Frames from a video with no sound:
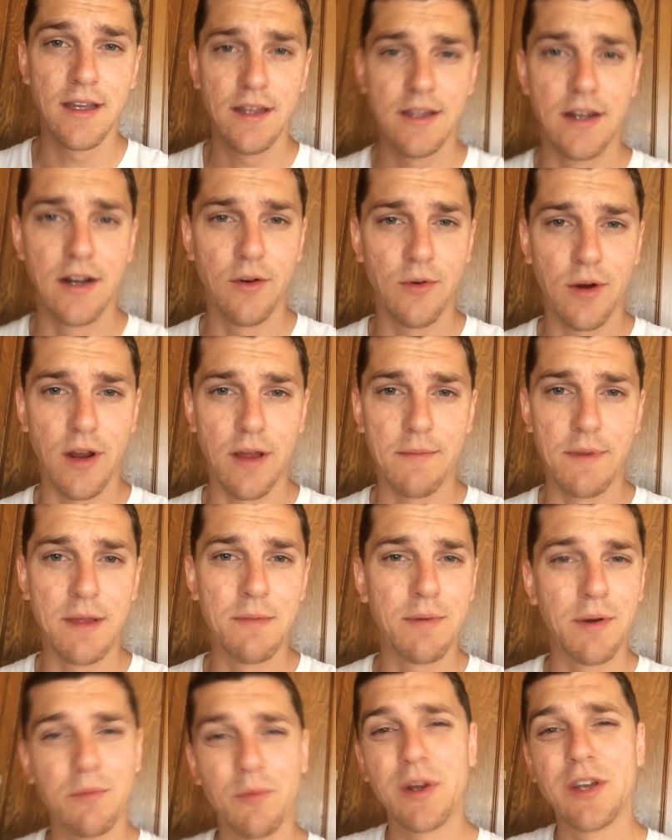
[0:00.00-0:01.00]
You know what I
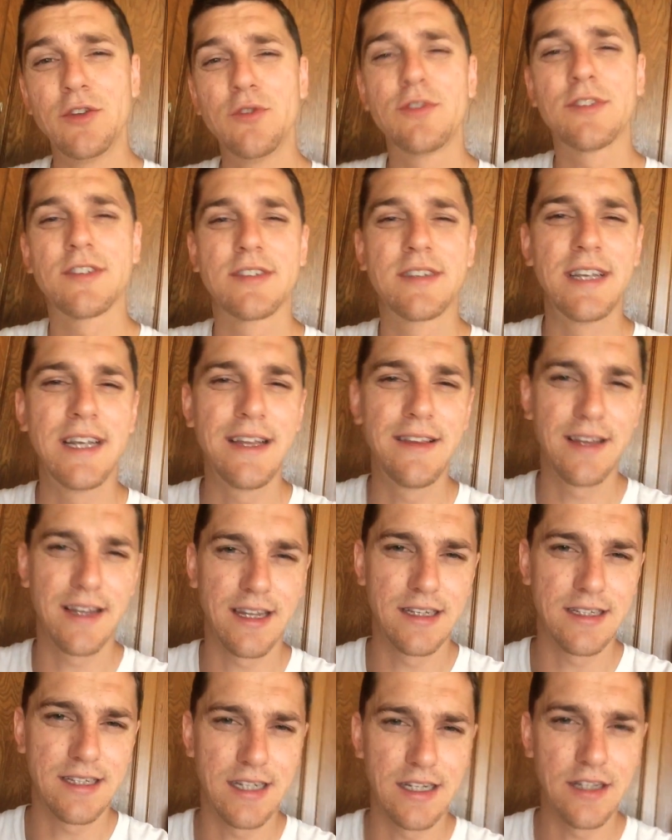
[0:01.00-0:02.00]
mean? But when you see the
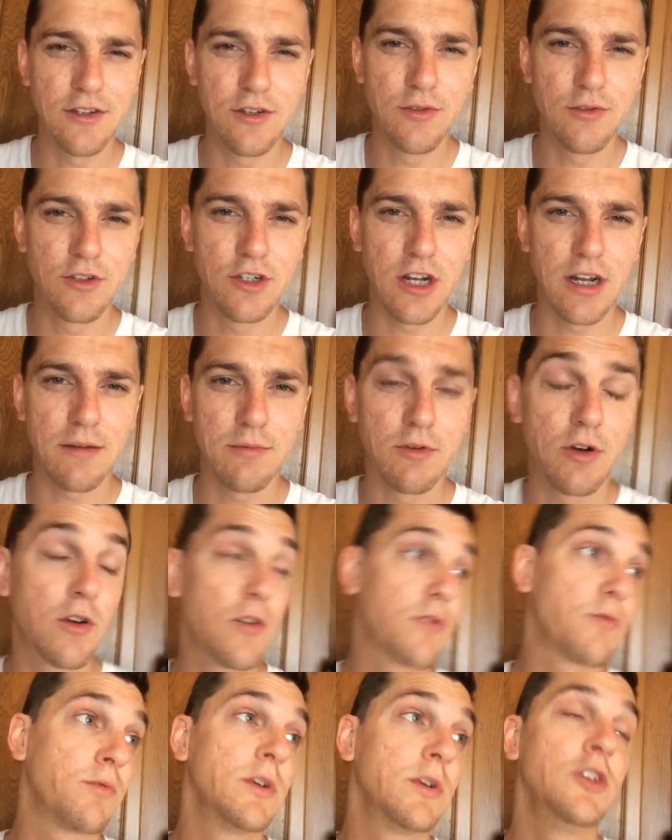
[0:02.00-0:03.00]
continued job
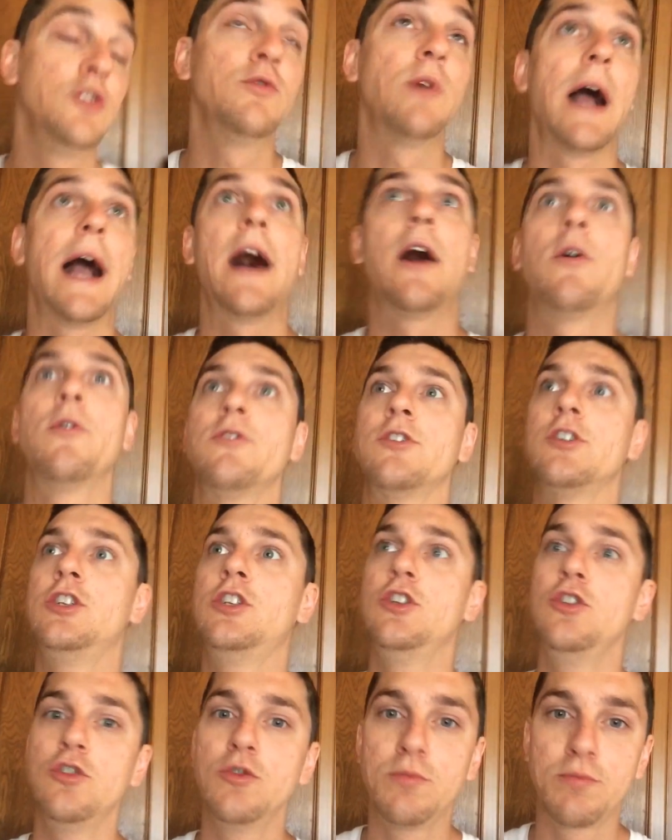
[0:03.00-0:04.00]
growth, when you
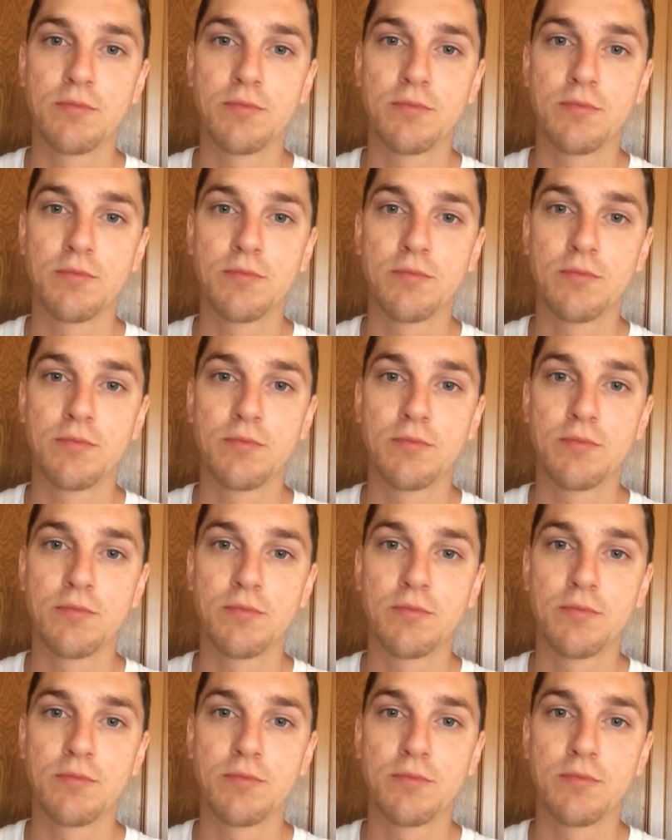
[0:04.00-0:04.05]
outdo